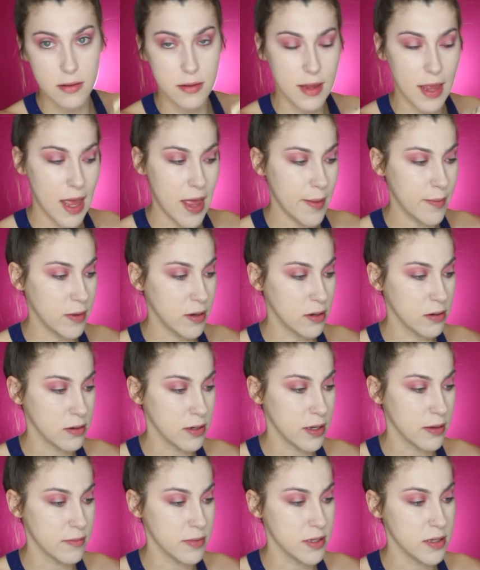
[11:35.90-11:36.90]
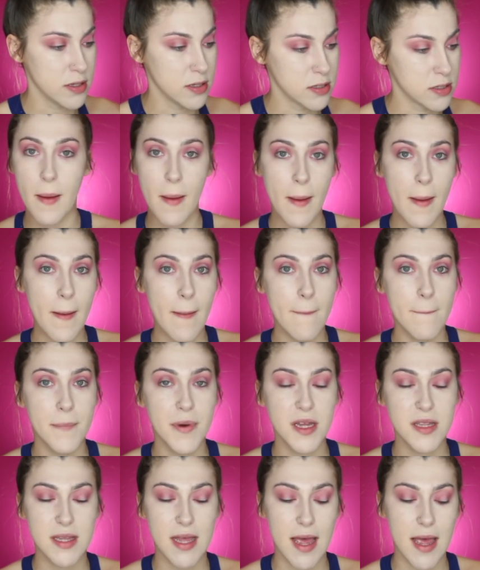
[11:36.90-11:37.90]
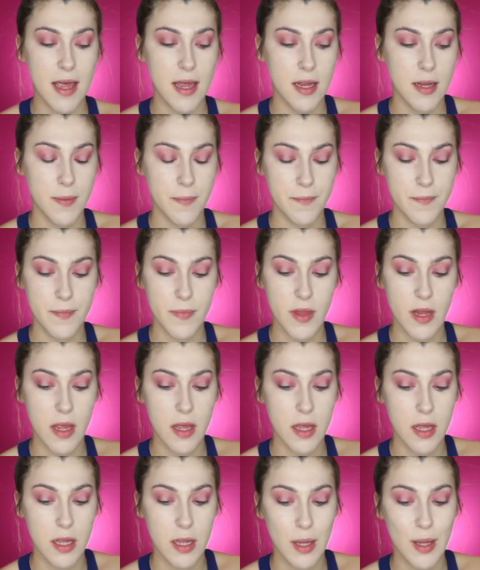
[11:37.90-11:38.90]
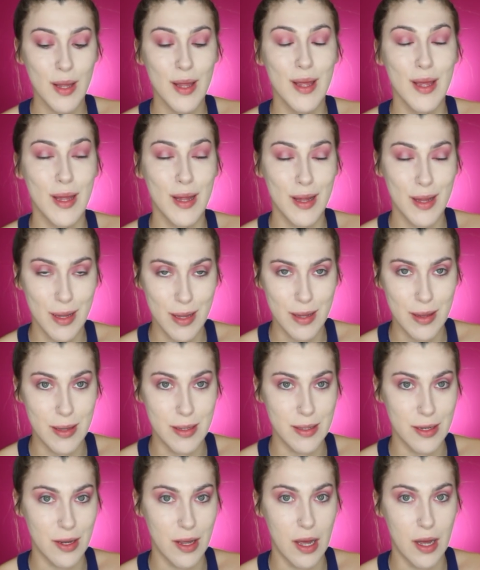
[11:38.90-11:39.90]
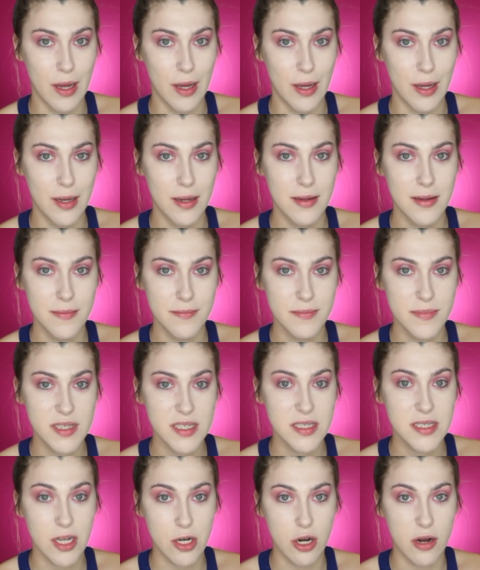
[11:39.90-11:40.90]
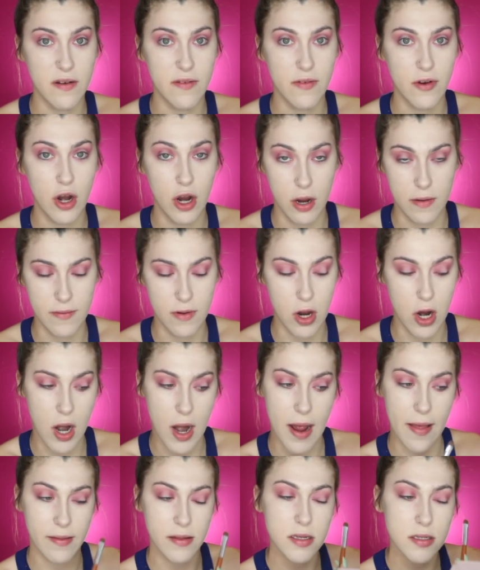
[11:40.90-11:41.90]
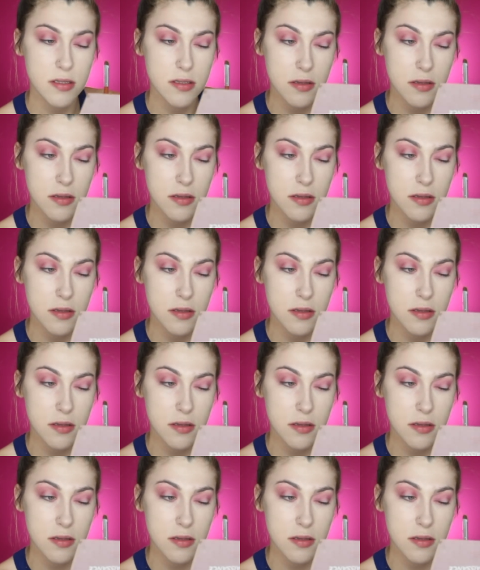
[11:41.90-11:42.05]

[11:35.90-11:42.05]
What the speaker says: dabbing on it, bitch. Put that in the center of our eyelids.